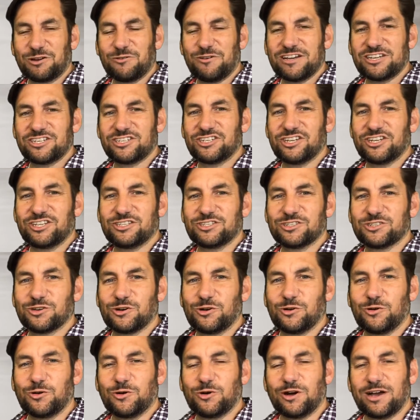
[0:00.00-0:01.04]
questions,
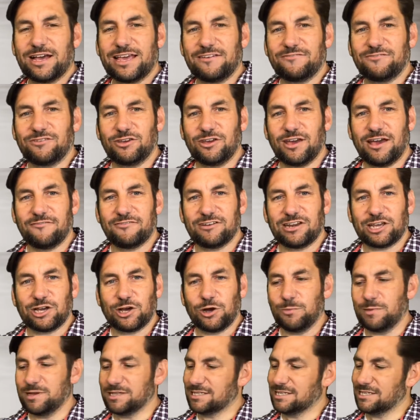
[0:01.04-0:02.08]
or if you have any
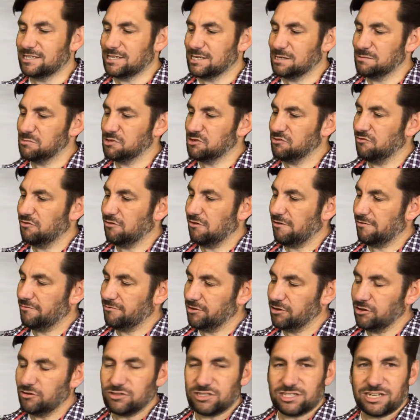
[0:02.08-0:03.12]
comments in terms of our
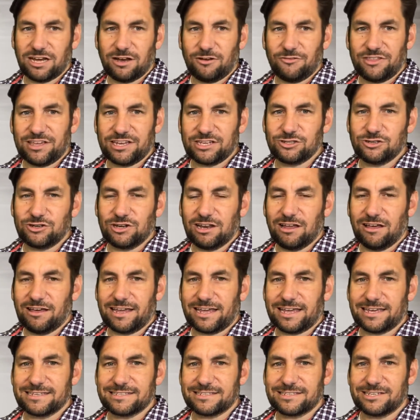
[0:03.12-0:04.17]
review style, things you'd
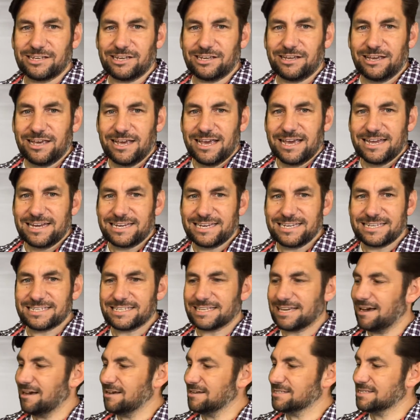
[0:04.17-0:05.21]
like us to
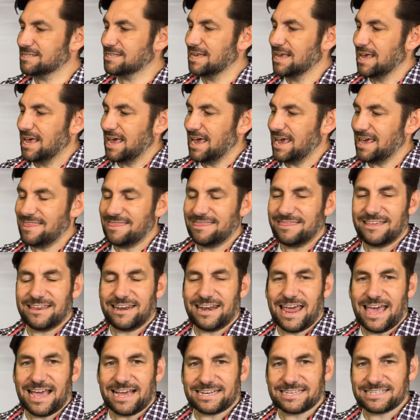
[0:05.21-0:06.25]
discuss in the
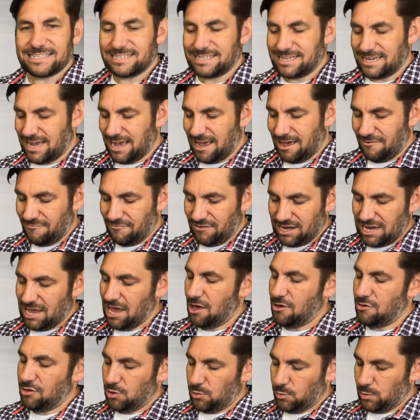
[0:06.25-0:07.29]
next
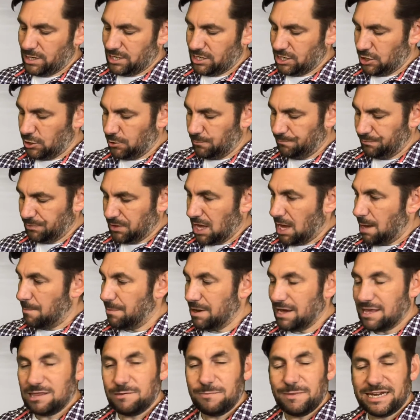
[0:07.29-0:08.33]
video that we do.
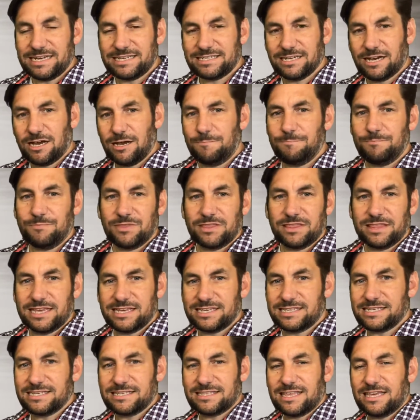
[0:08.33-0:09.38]
But in the meantime,
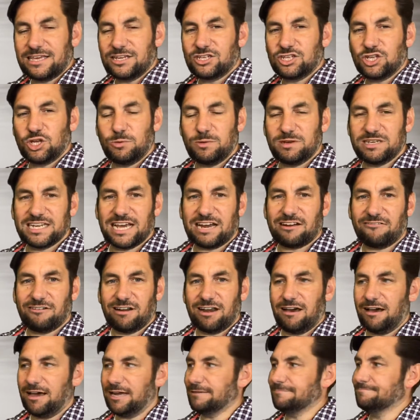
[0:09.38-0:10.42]
this is the TUMI
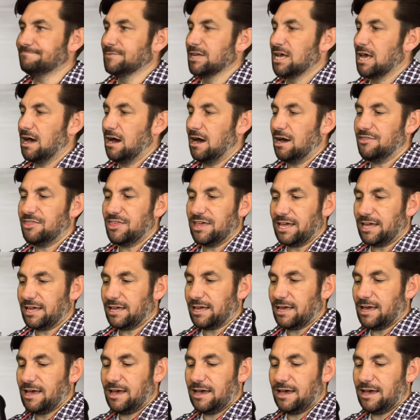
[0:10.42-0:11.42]
Tegra-Lite. I think